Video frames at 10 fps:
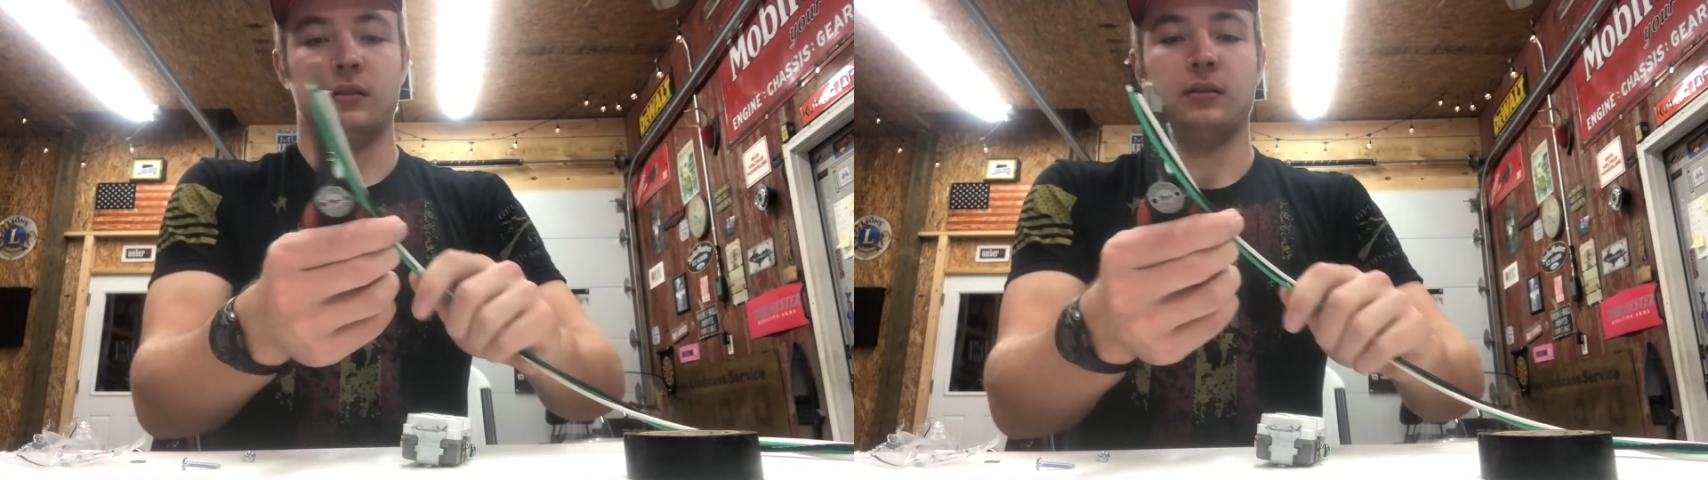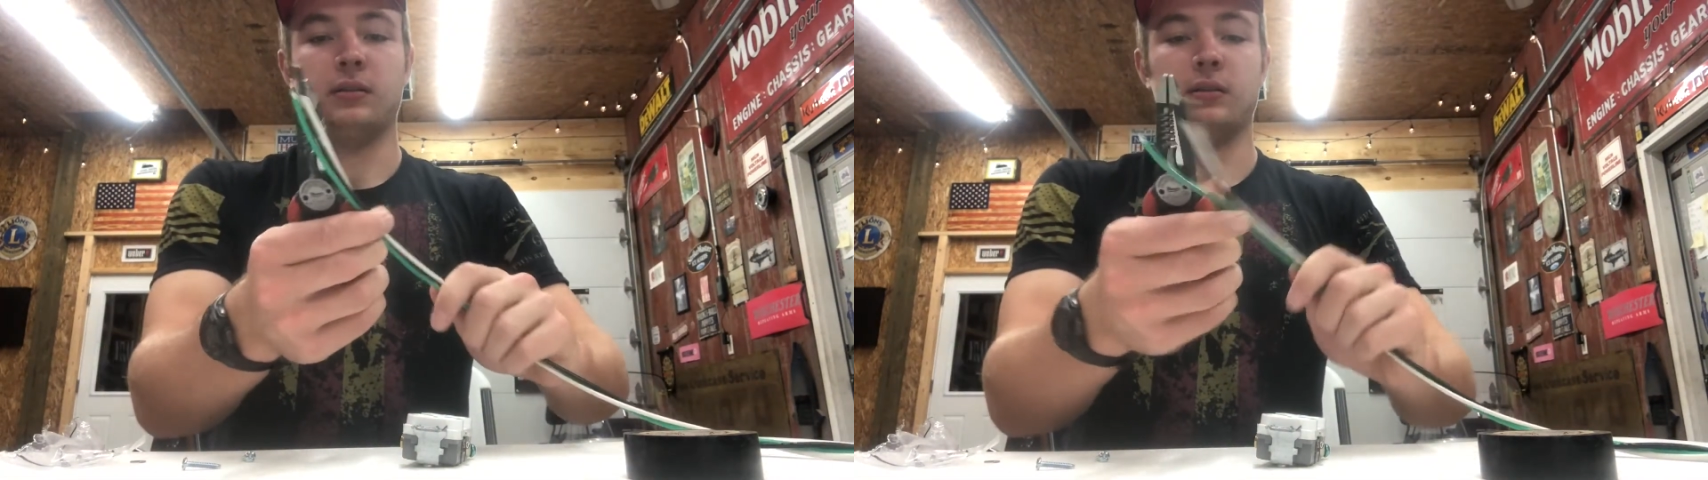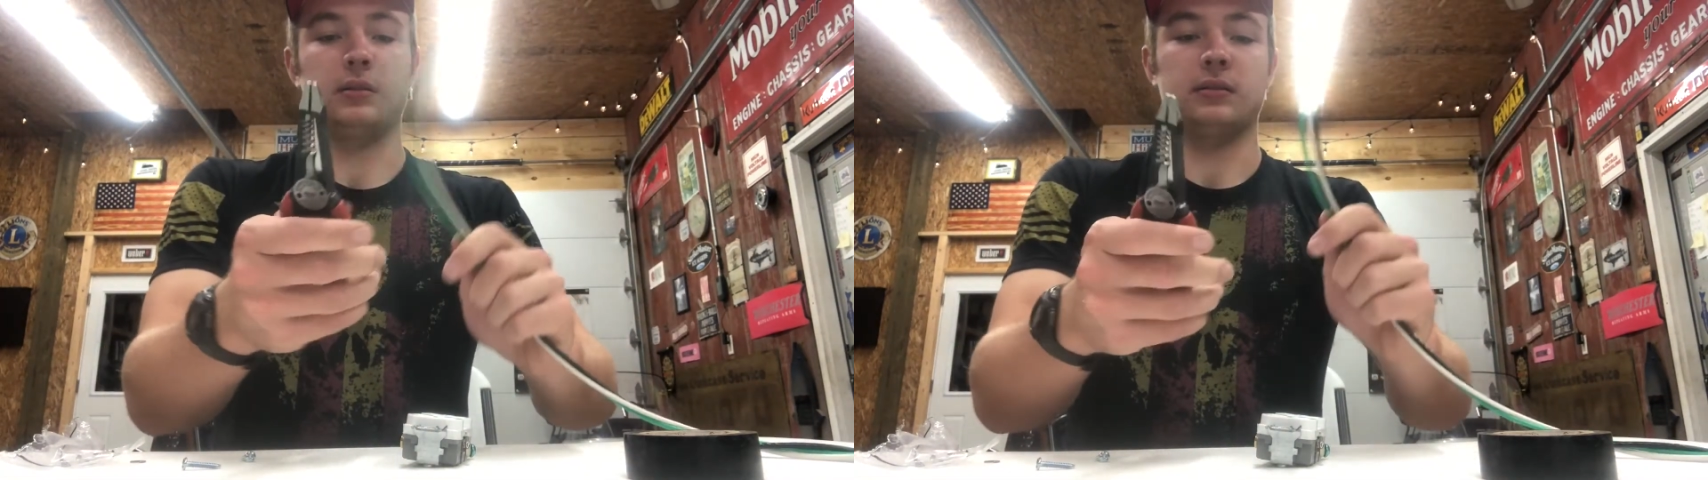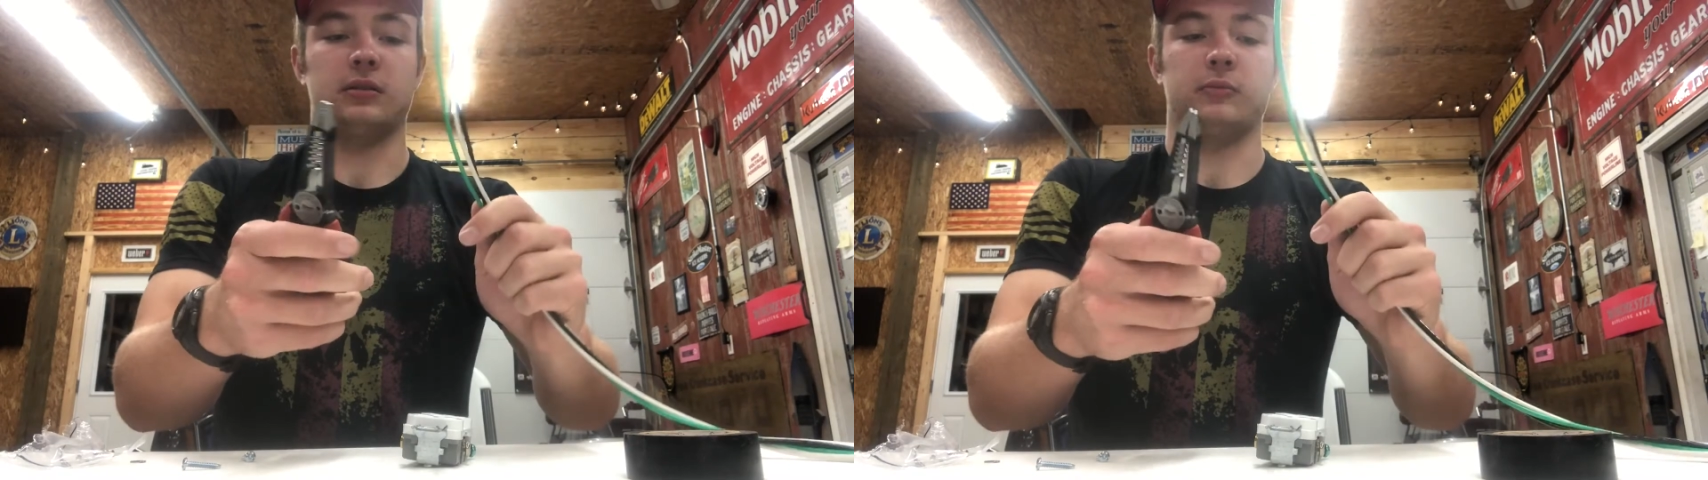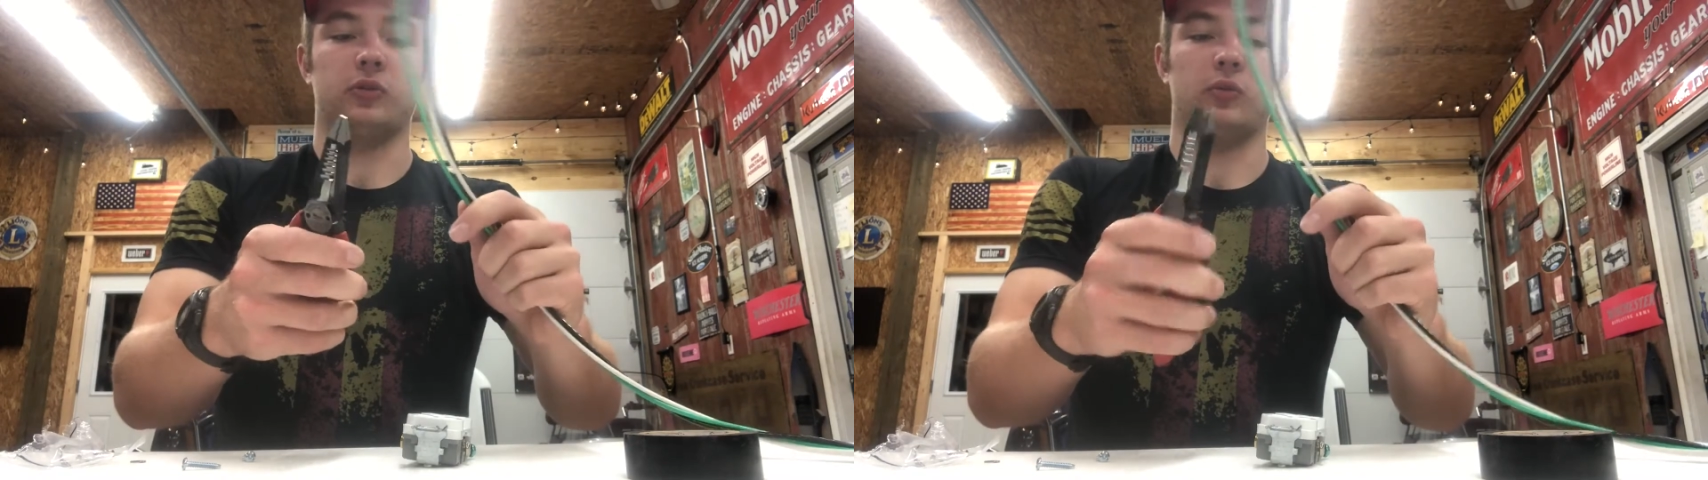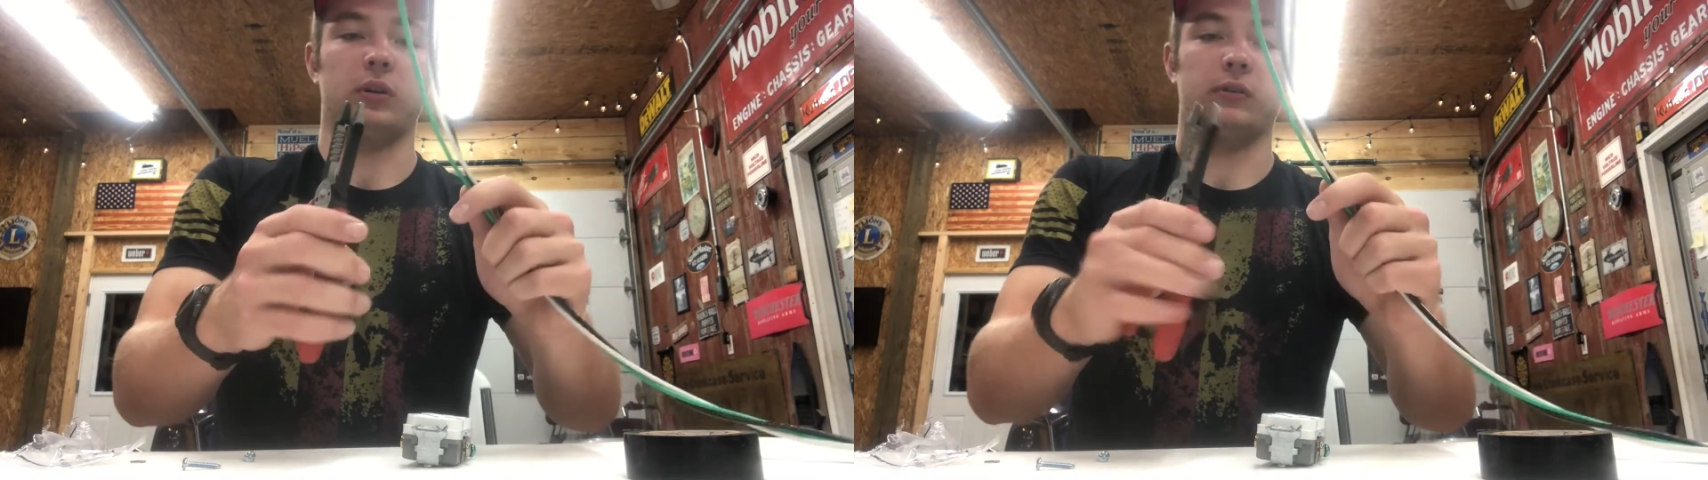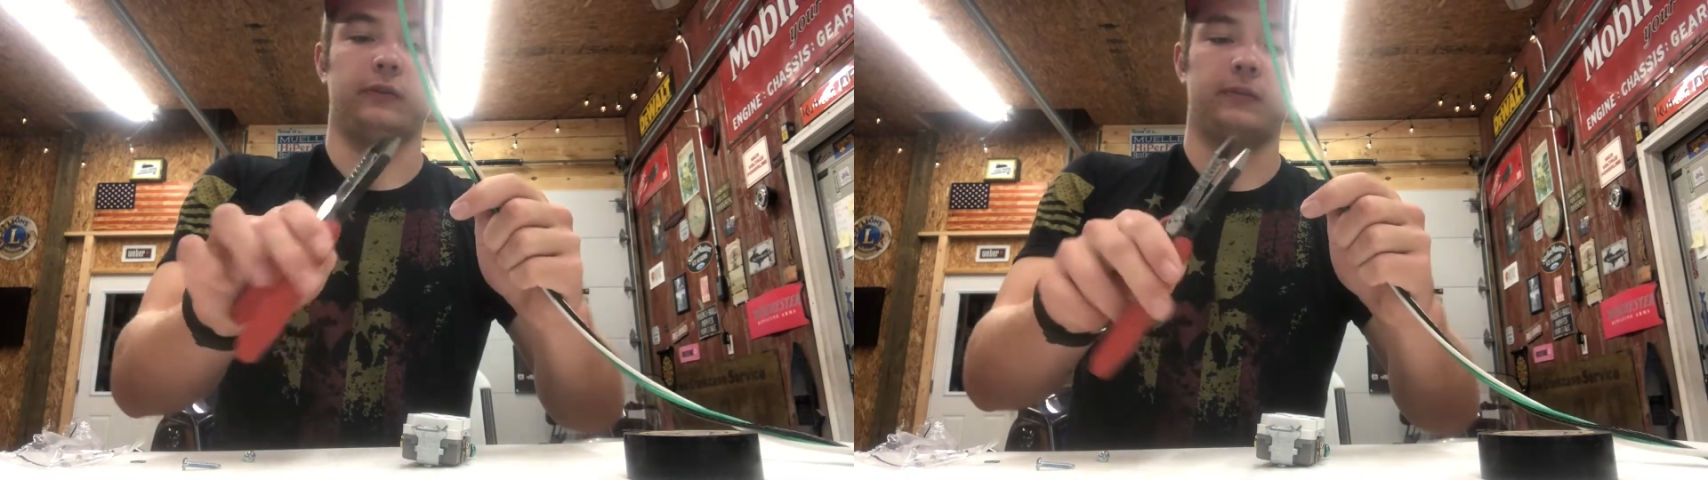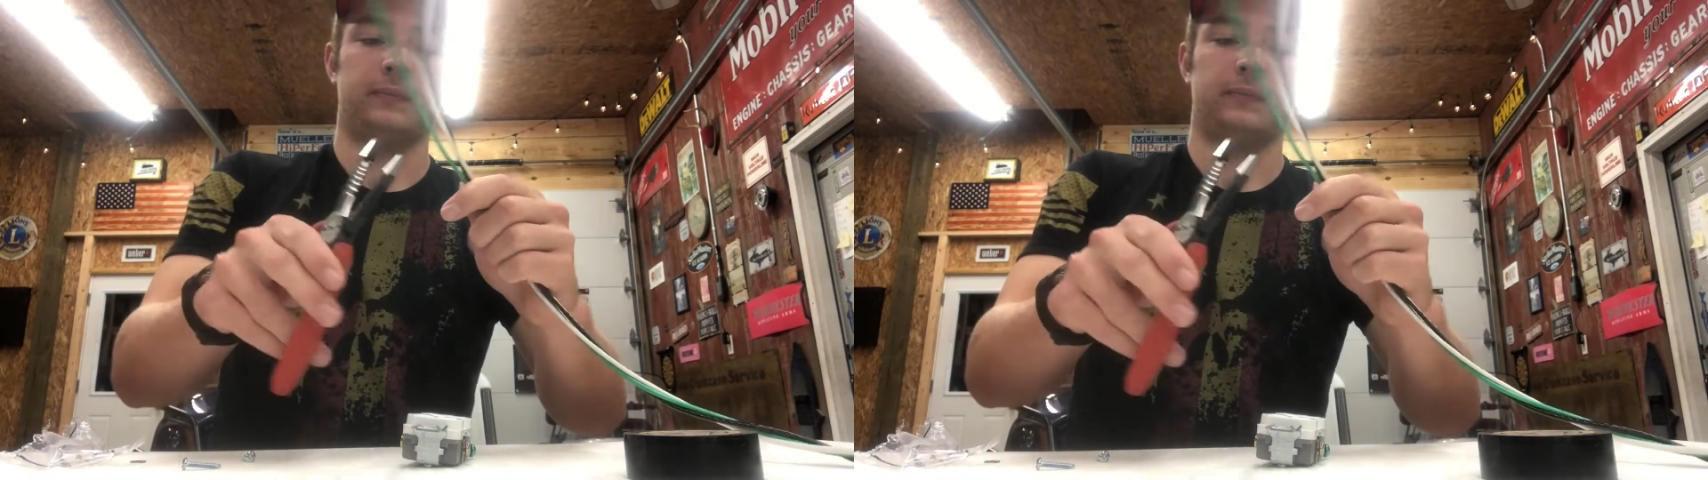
This is number 12.